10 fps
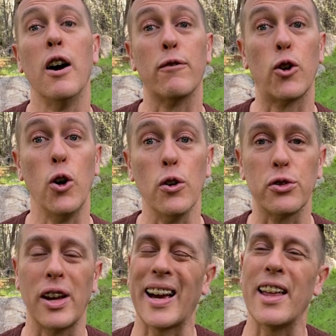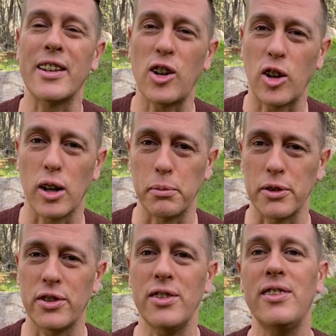Of course, like other
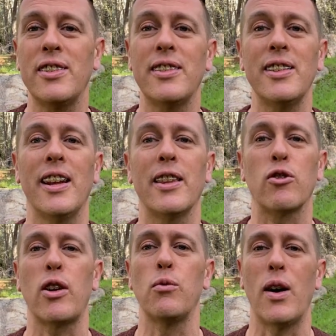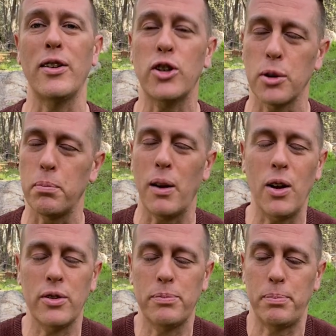eucalyptuses, this is another great one to
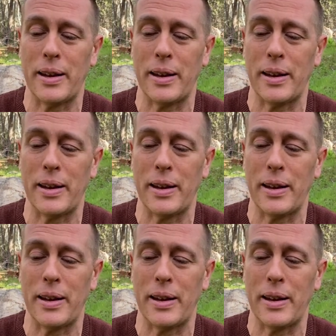pop